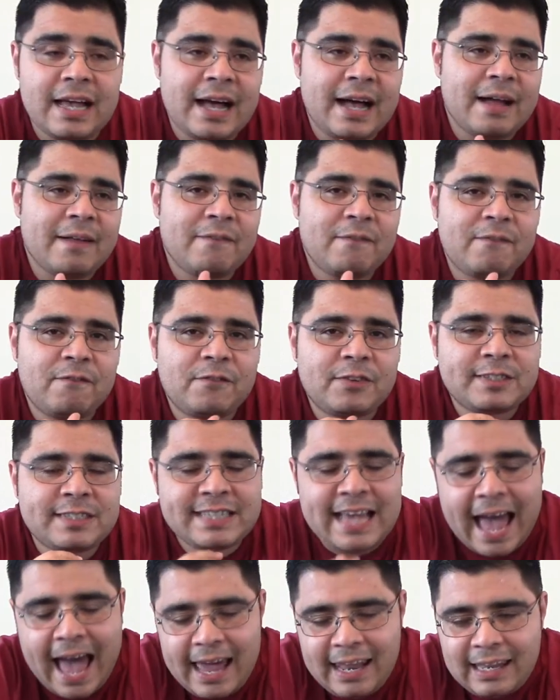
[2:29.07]
Uh,
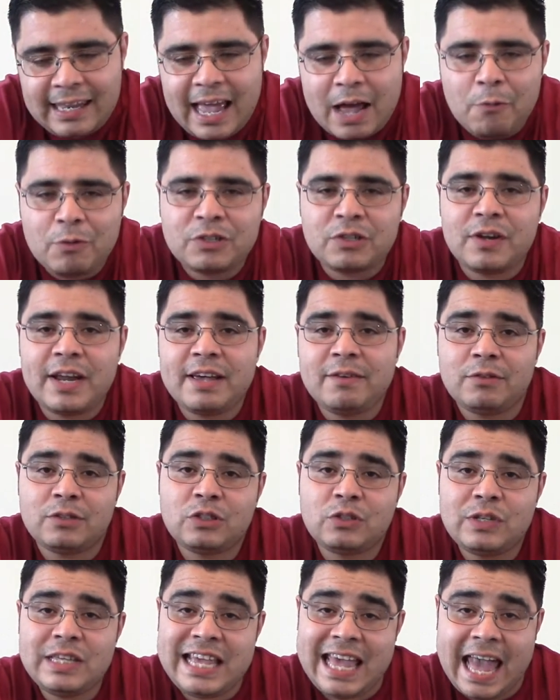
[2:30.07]
sadly, I was unable
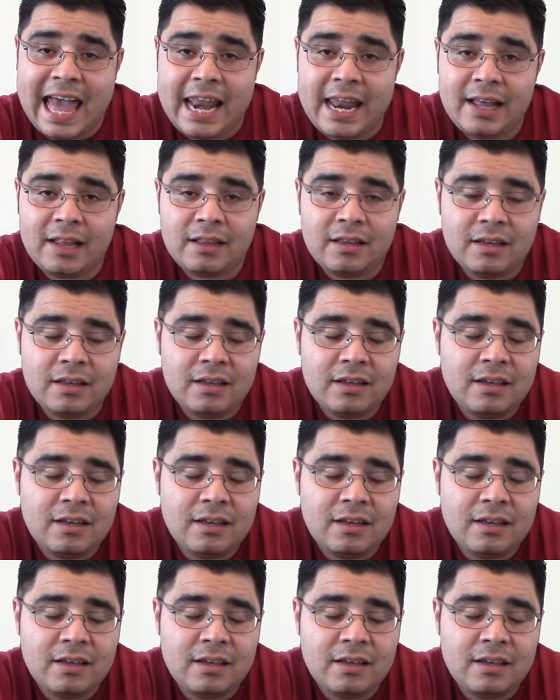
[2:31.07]
to get it.